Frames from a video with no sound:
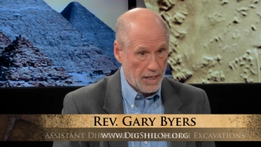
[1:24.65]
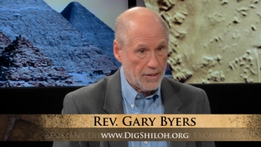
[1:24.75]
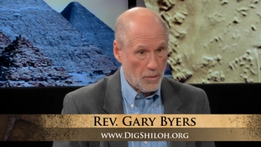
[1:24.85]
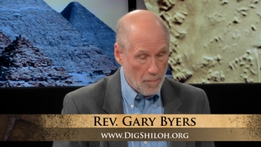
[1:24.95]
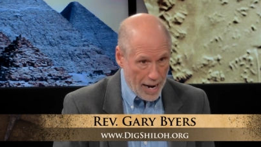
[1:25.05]

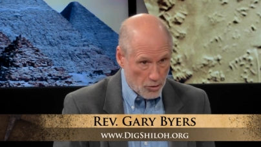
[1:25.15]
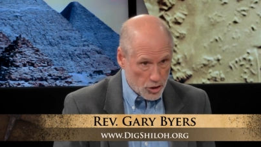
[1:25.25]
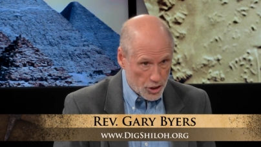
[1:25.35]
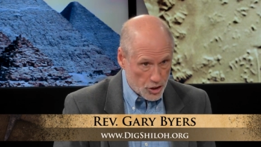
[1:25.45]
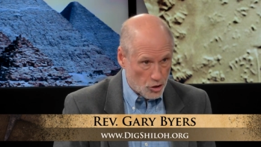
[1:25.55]
in the
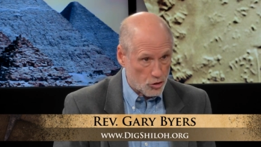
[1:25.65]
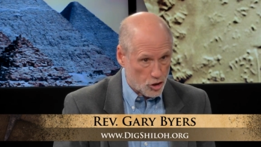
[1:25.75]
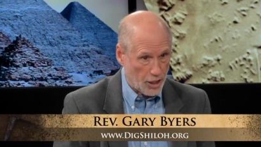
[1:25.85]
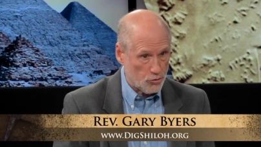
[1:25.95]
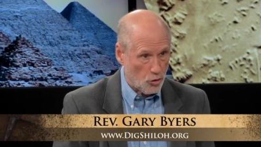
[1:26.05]
mountains, those
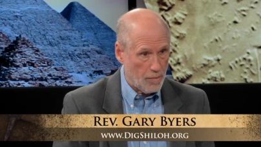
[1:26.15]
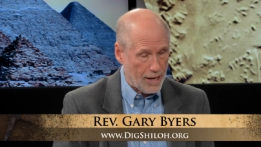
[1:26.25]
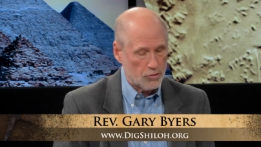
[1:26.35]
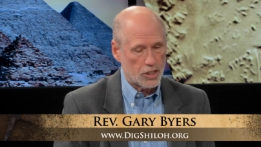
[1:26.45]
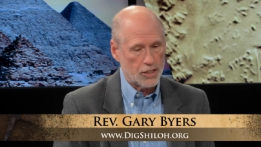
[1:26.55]
central
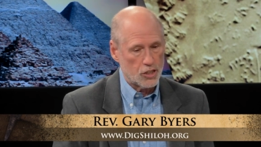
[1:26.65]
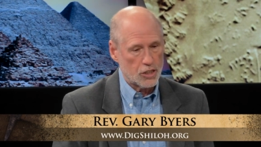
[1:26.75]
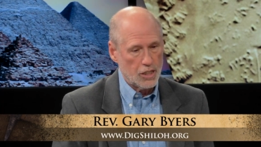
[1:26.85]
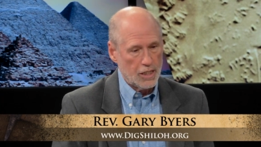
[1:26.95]
mountains,